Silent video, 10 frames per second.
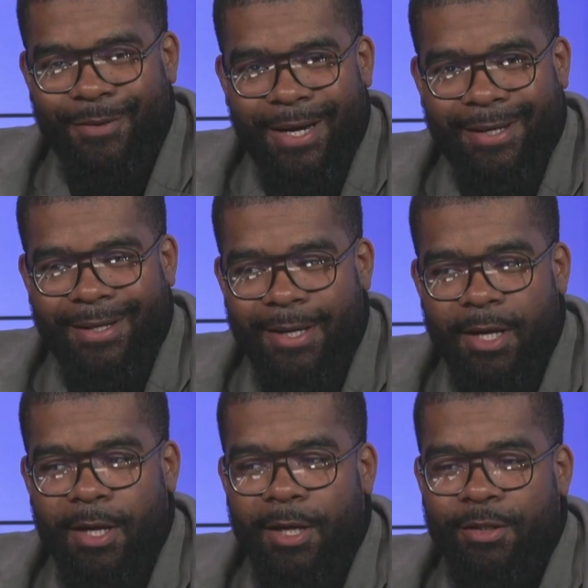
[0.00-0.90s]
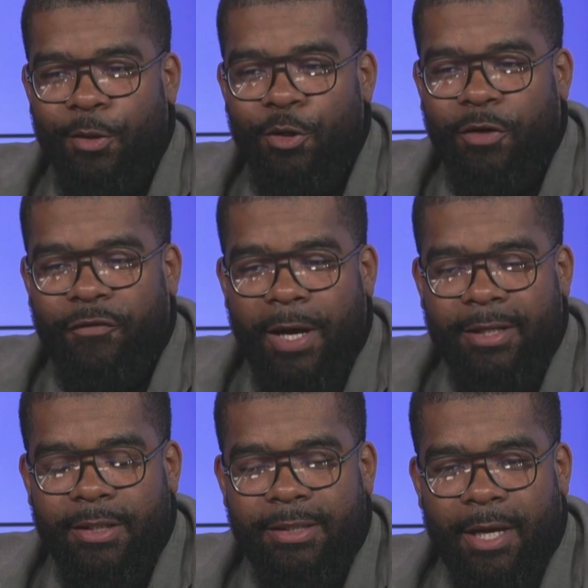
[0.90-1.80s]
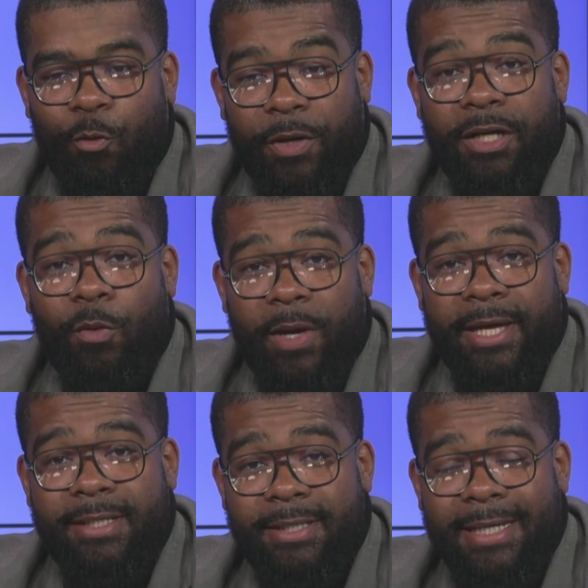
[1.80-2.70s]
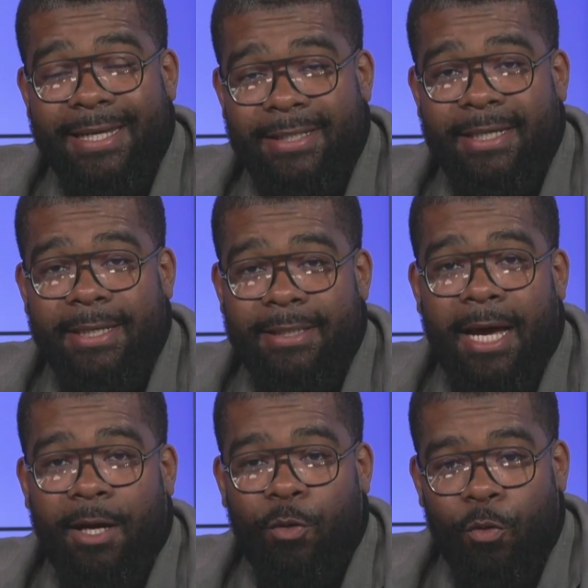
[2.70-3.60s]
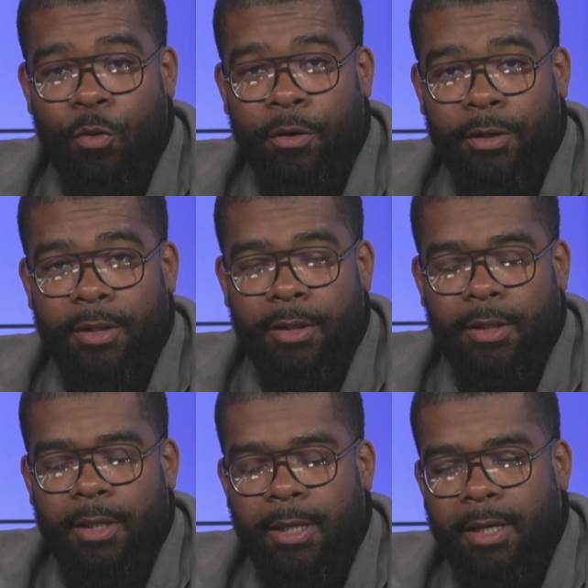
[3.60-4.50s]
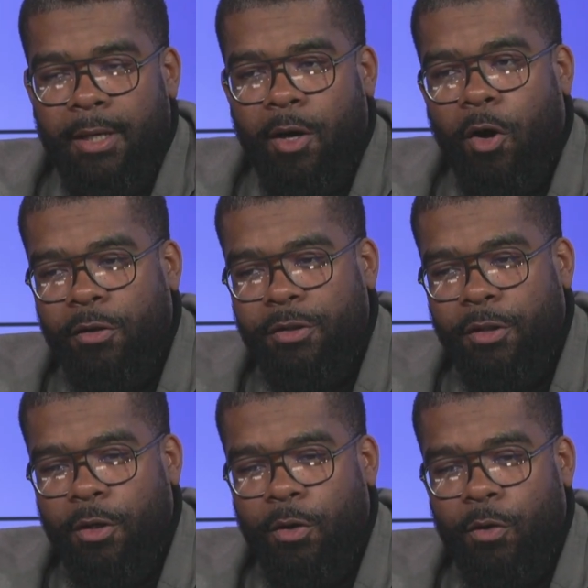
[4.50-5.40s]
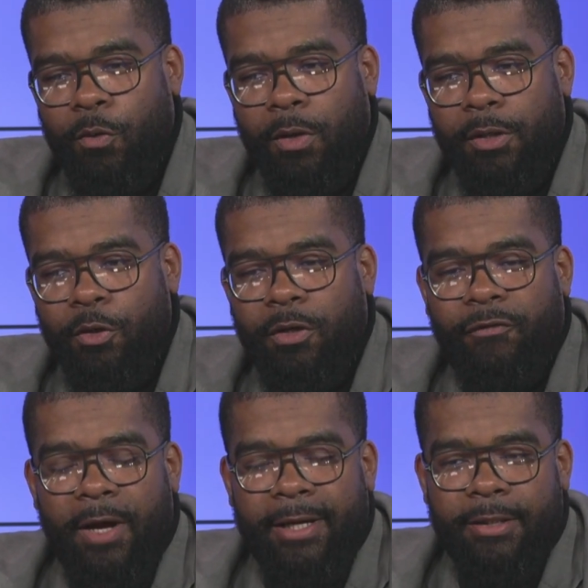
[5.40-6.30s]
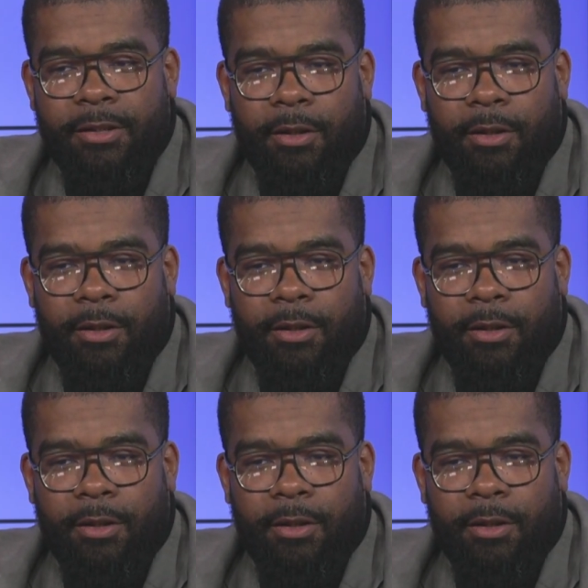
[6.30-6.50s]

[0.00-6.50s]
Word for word: right. So you can find us at winningwaysct.org. Also, you can find us